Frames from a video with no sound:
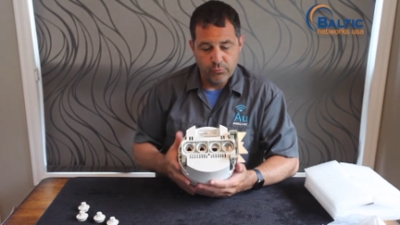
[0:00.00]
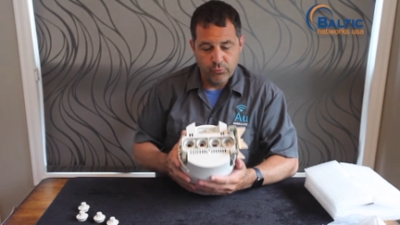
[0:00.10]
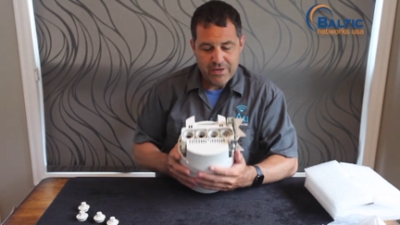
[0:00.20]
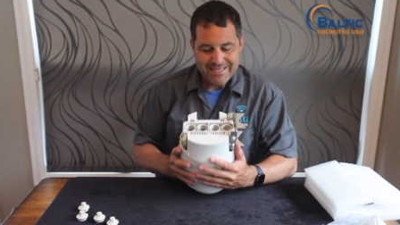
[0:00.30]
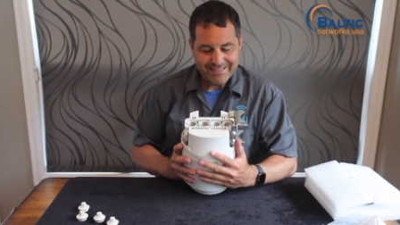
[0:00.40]

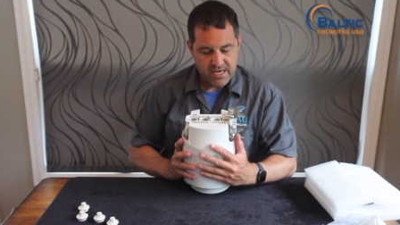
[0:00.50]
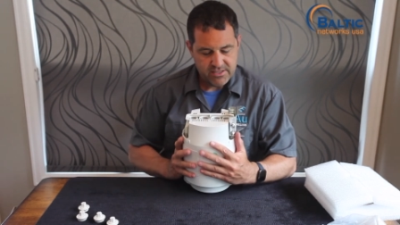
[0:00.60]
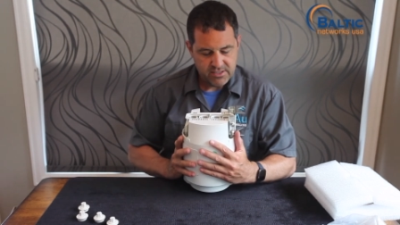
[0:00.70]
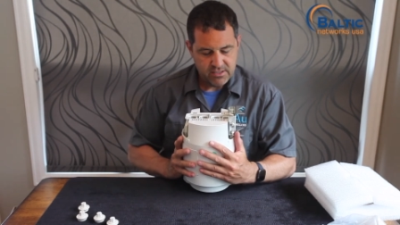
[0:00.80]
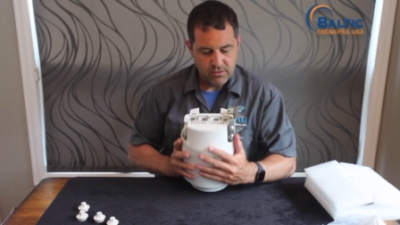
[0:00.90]

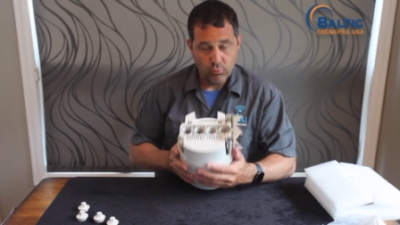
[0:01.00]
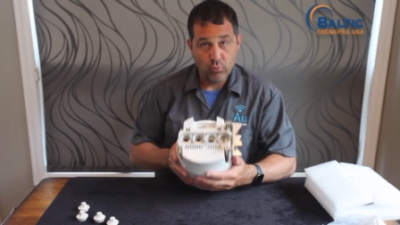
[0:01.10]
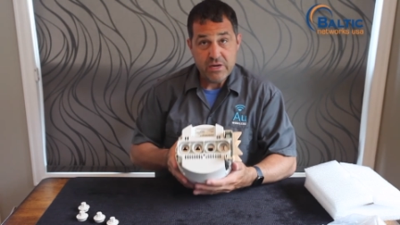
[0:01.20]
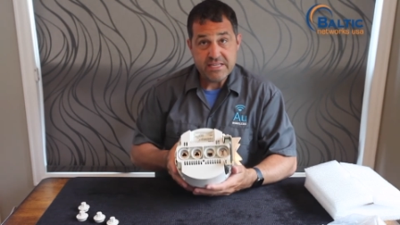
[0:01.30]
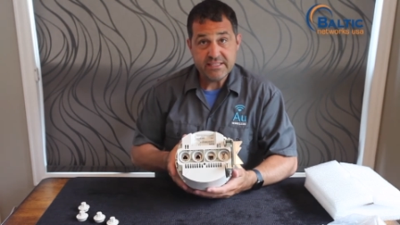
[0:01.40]
recessed
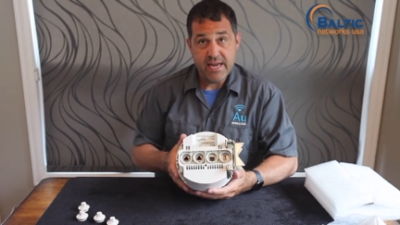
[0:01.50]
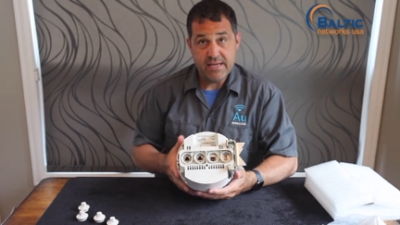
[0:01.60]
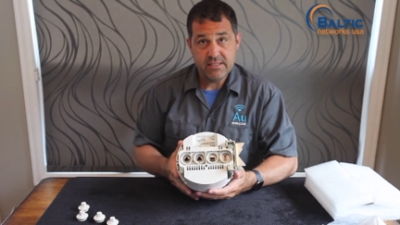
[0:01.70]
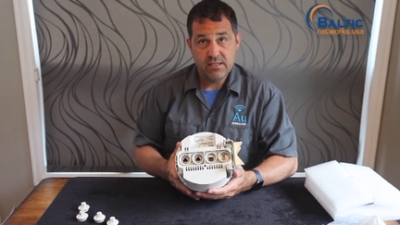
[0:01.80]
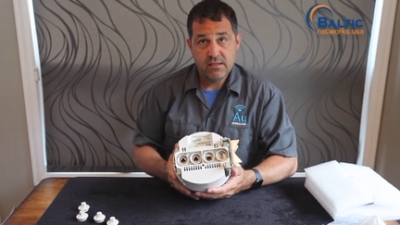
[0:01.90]

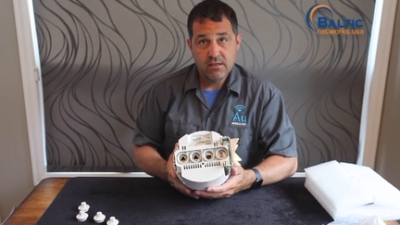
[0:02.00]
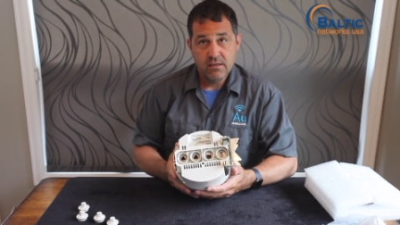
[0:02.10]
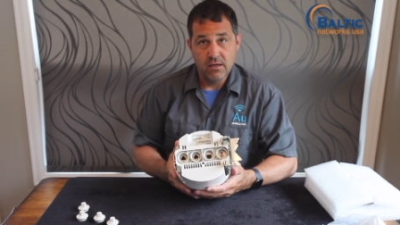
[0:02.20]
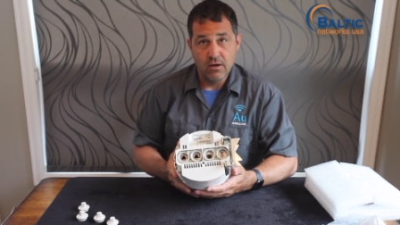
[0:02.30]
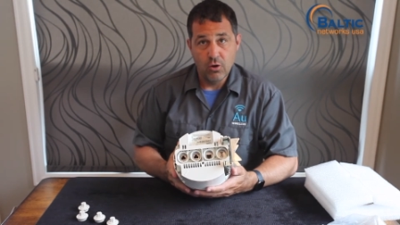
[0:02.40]
reset
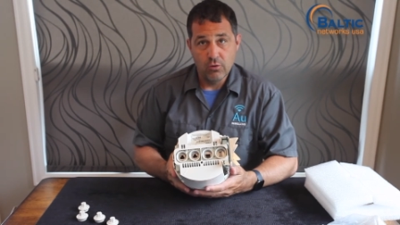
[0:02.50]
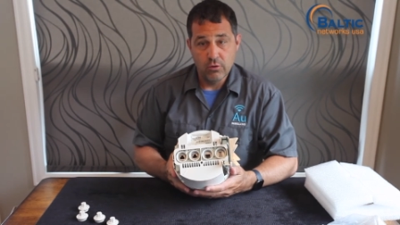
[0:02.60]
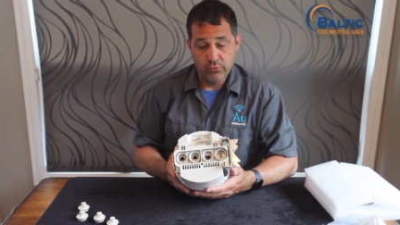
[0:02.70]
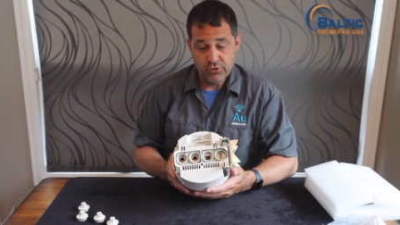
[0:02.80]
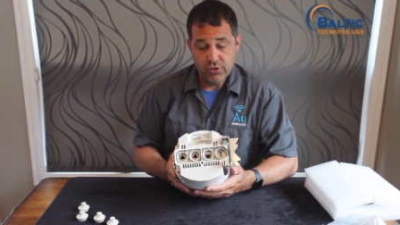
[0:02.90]

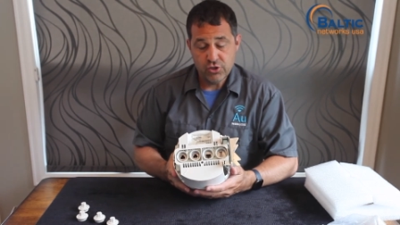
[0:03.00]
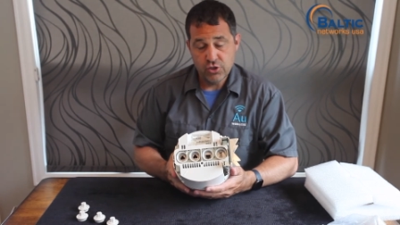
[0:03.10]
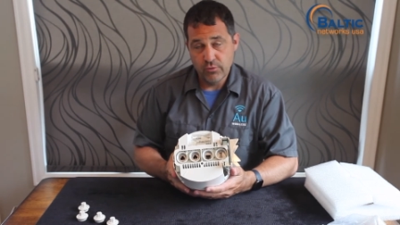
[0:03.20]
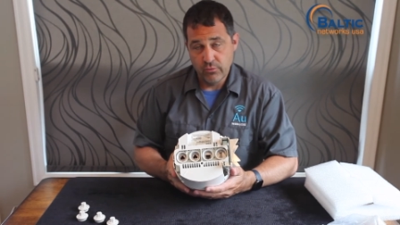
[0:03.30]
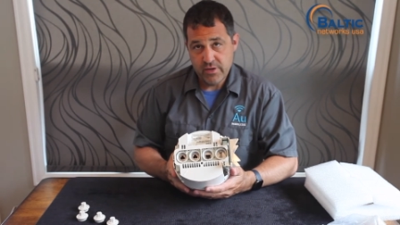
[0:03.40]
hole where you can
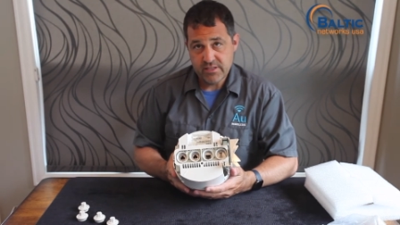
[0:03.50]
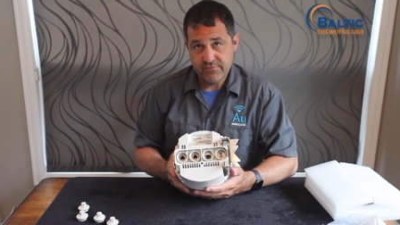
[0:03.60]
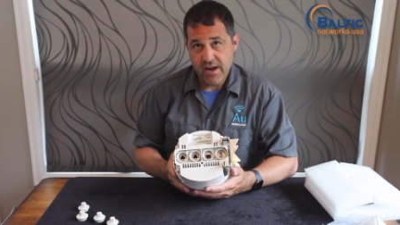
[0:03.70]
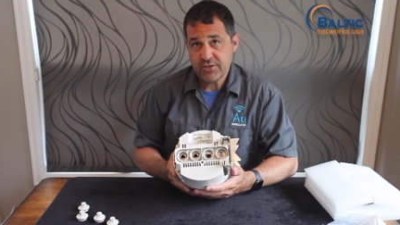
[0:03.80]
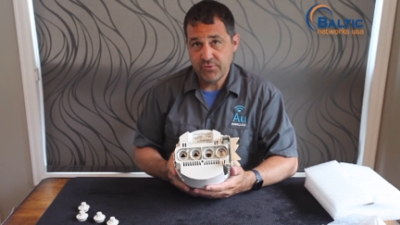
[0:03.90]
do a
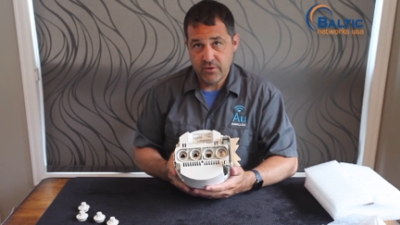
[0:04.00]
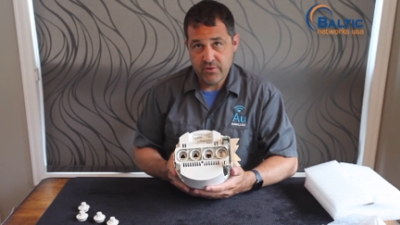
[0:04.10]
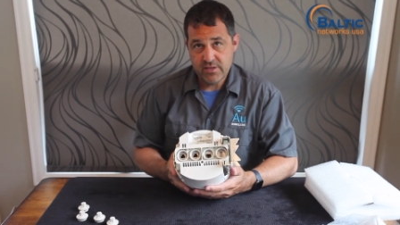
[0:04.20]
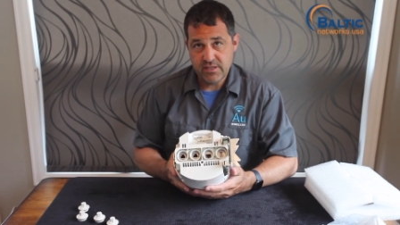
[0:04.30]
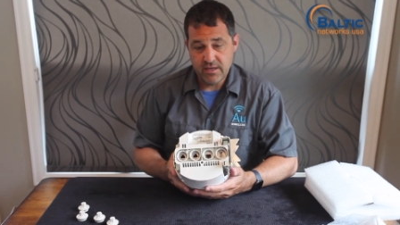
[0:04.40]
factory
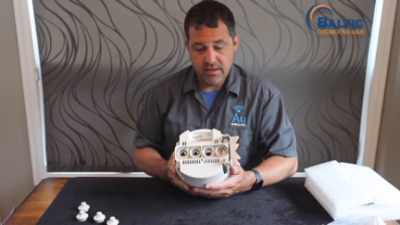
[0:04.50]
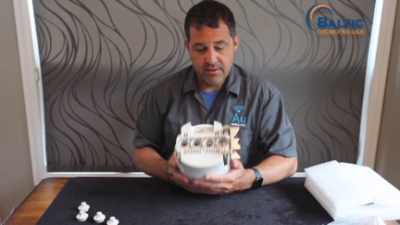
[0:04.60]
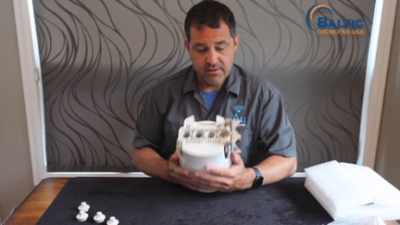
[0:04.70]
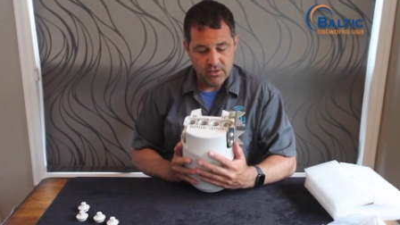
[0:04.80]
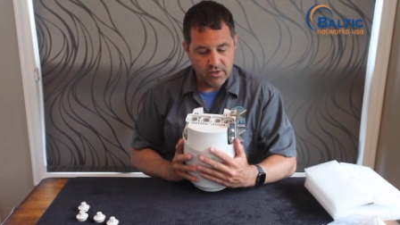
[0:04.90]
reset
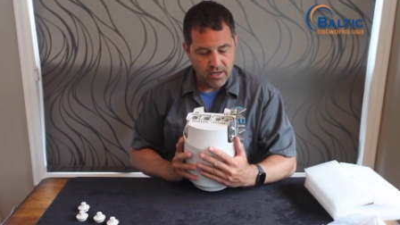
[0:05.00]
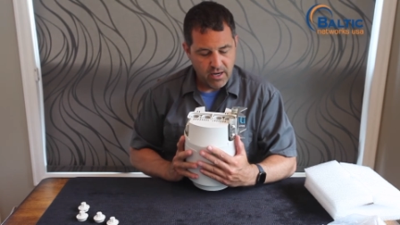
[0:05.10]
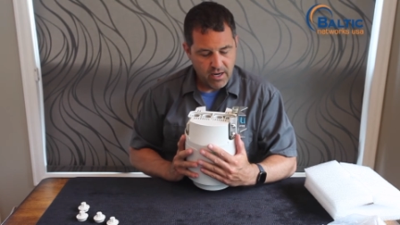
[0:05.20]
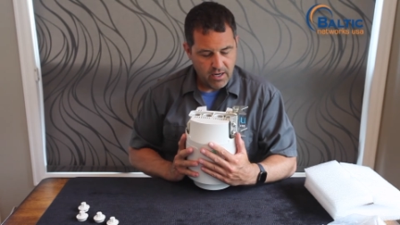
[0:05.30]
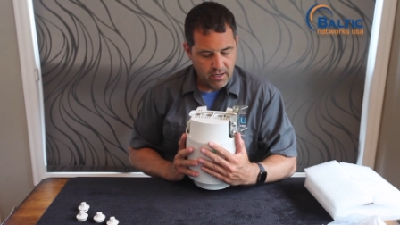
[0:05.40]
on the unit,
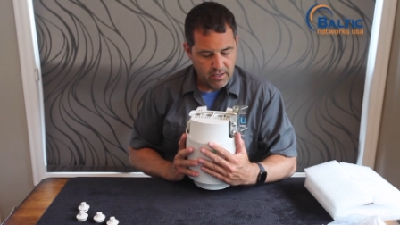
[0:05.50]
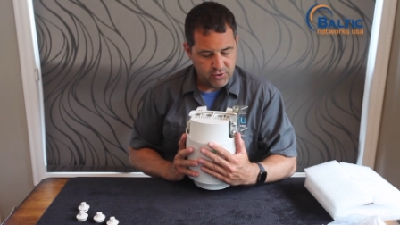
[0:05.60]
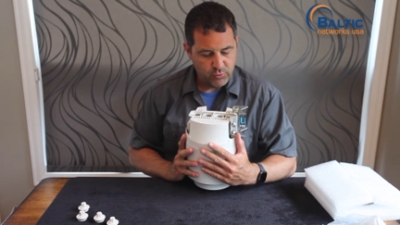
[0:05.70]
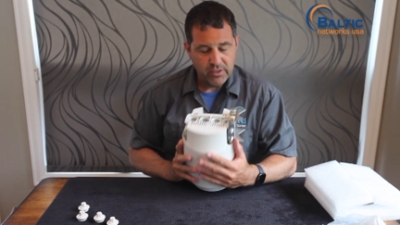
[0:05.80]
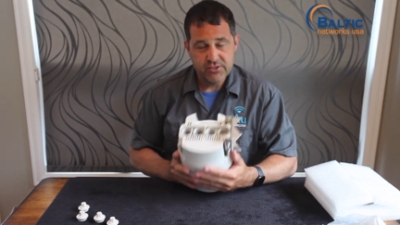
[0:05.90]

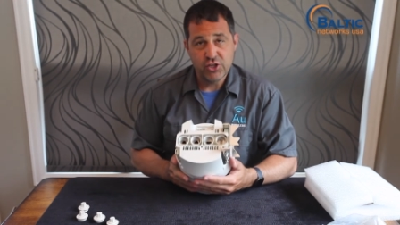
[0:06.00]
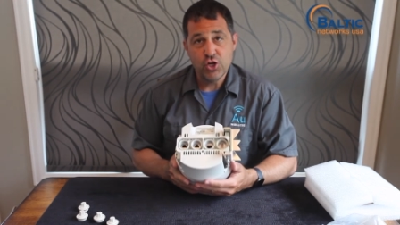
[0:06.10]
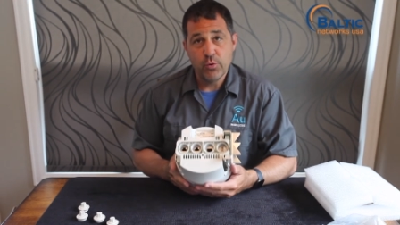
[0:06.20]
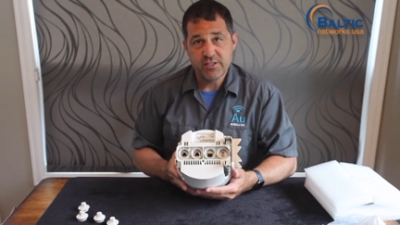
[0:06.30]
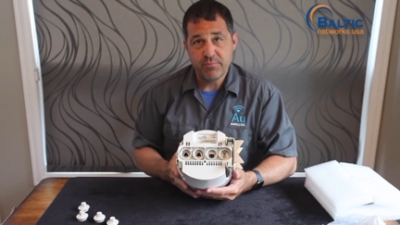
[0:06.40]
as well as a
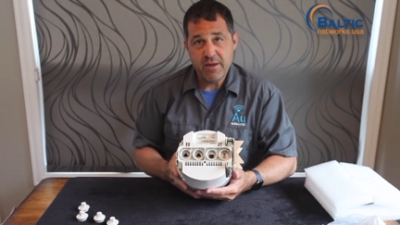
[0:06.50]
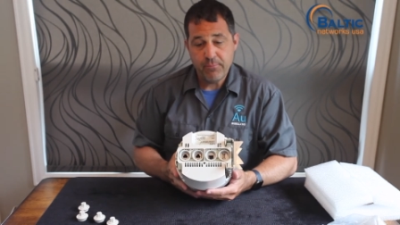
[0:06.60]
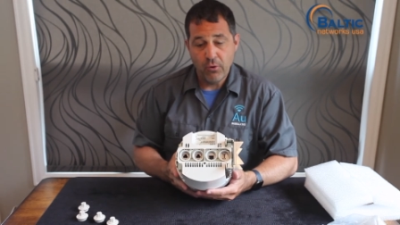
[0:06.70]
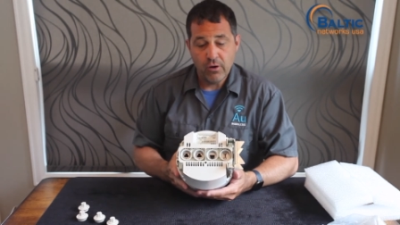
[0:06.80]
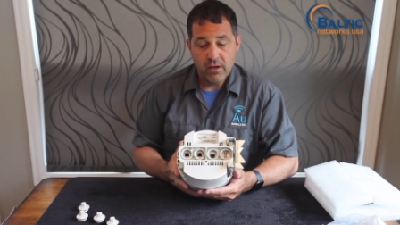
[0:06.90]
USB
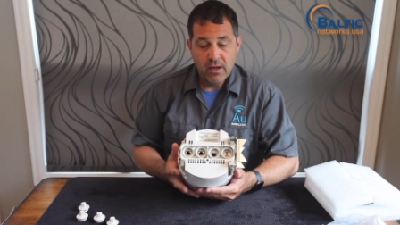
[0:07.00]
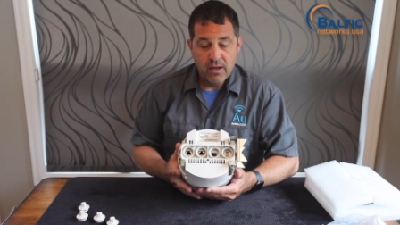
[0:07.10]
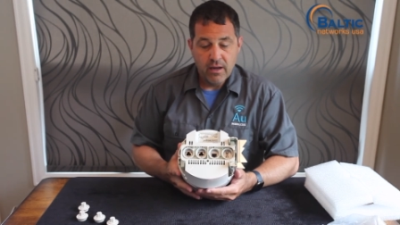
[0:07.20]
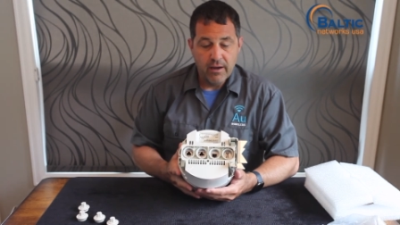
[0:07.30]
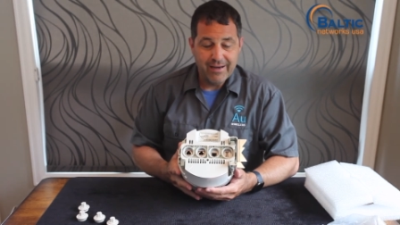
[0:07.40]
port.
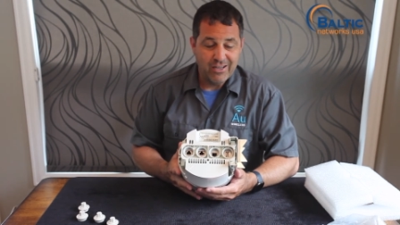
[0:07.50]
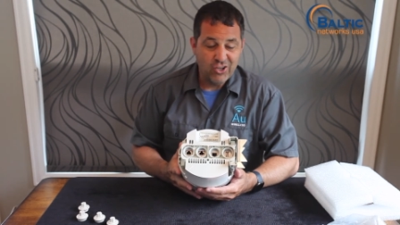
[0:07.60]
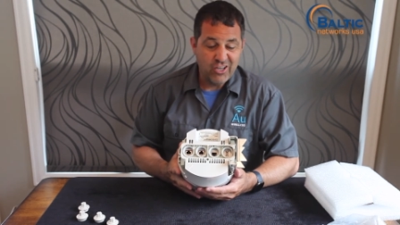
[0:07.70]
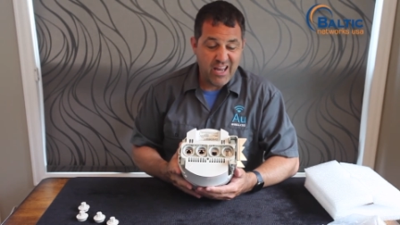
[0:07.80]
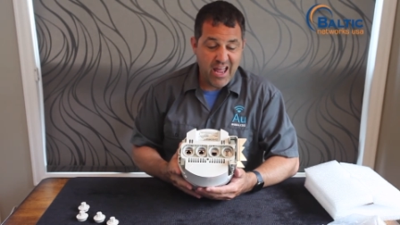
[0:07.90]
And then
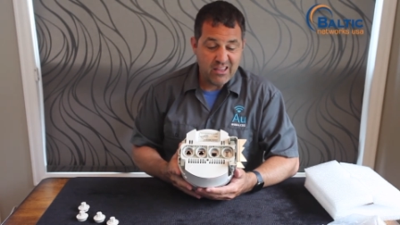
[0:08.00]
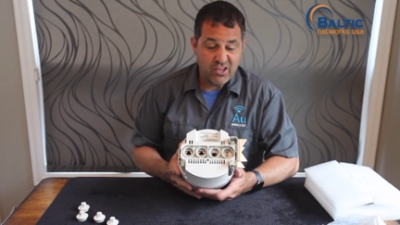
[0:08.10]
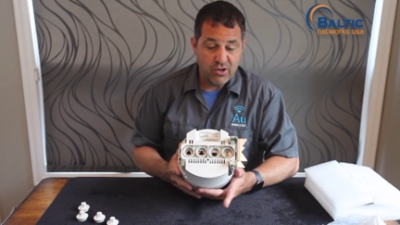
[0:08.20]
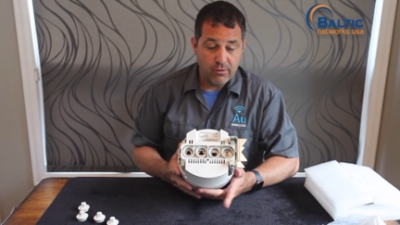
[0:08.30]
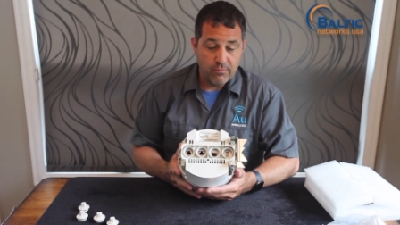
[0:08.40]
looking at
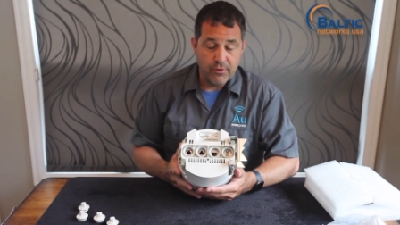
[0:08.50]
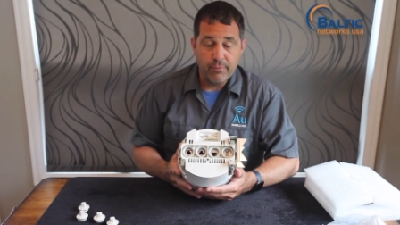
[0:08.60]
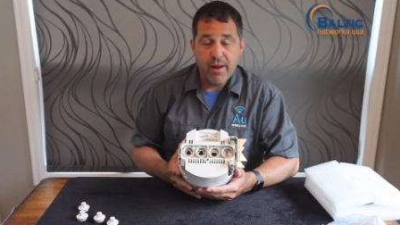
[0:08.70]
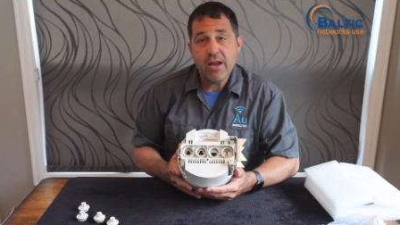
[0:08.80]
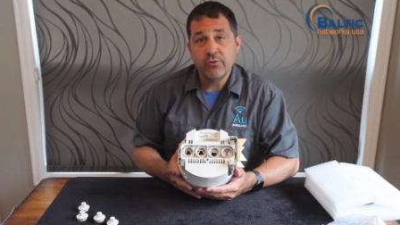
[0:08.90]
their
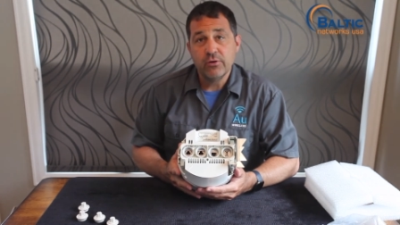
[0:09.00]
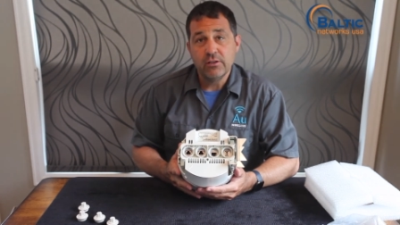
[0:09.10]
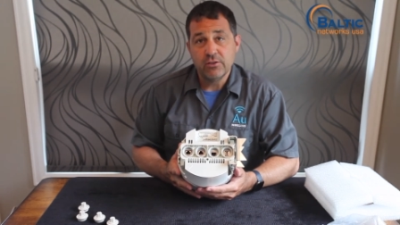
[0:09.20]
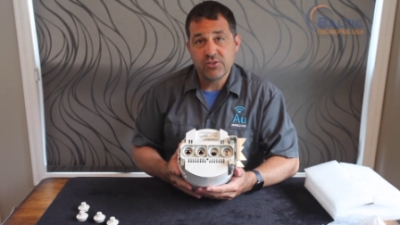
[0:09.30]
manual, it looks